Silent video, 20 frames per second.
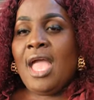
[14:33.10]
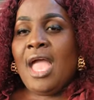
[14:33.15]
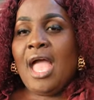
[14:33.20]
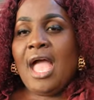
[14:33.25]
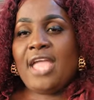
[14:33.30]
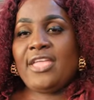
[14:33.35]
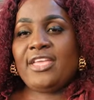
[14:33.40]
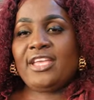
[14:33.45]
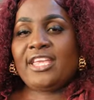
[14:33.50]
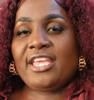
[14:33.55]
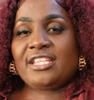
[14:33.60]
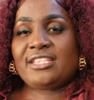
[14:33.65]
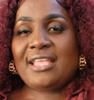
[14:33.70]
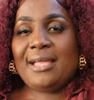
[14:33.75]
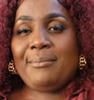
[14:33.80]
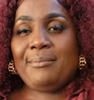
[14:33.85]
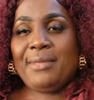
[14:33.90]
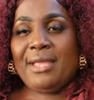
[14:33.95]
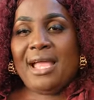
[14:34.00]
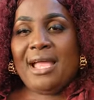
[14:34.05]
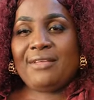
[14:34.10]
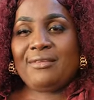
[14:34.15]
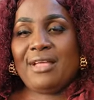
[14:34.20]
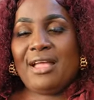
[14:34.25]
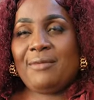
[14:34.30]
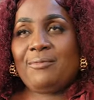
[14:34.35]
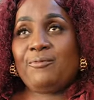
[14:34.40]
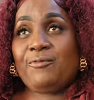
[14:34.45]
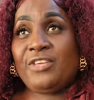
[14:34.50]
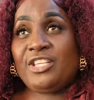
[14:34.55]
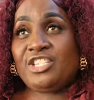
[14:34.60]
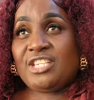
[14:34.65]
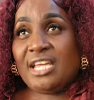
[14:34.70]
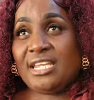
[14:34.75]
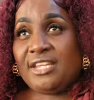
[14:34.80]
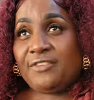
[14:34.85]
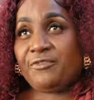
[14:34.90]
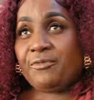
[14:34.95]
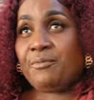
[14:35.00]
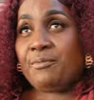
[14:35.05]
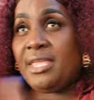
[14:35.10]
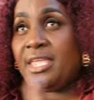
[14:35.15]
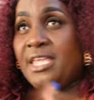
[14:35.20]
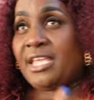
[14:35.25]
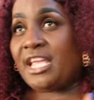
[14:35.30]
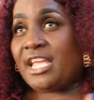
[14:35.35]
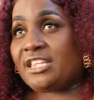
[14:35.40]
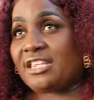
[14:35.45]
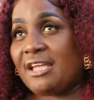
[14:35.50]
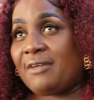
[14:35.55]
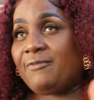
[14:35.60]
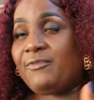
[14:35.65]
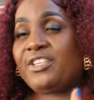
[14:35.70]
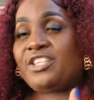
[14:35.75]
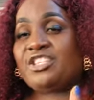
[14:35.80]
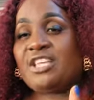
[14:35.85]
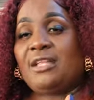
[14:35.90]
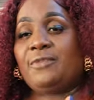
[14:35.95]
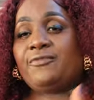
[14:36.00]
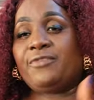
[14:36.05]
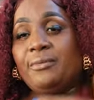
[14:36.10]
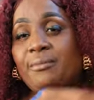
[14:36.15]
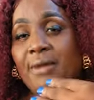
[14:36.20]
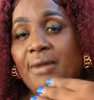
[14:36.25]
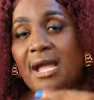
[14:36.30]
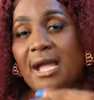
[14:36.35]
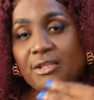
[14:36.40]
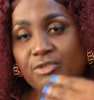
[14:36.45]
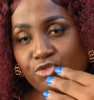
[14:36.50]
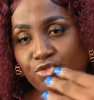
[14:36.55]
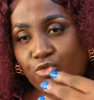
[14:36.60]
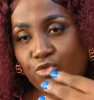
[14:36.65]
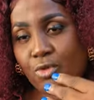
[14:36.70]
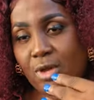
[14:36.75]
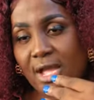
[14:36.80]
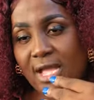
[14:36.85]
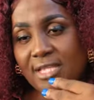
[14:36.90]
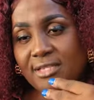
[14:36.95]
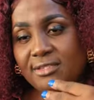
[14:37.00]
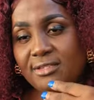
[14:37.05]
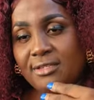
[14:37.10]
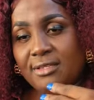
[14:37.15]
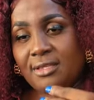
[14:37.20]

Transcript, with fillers: And you get a, a, a vision. If me get a vision for Mark Stewart,